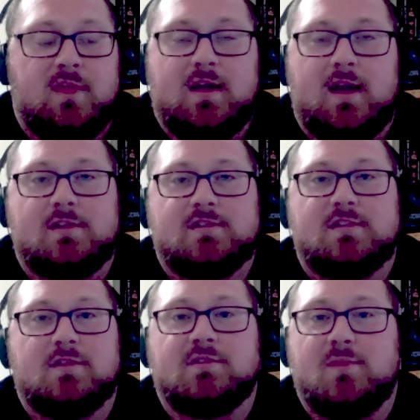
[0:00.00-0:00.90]
they kind of
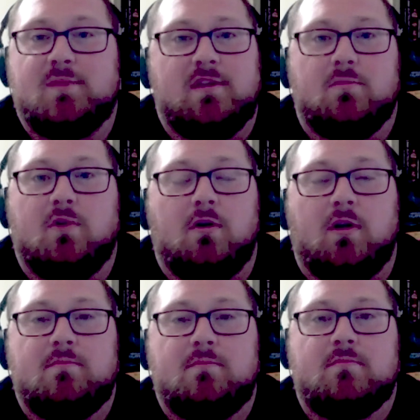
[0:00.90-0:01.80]
just guilted me into the
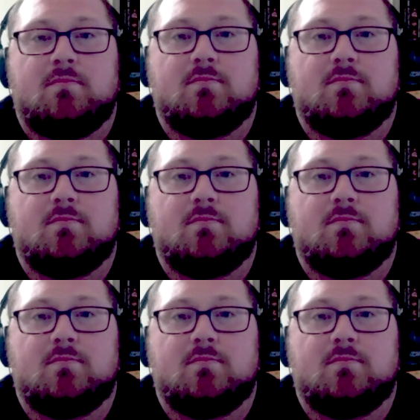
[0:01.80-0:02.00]
program.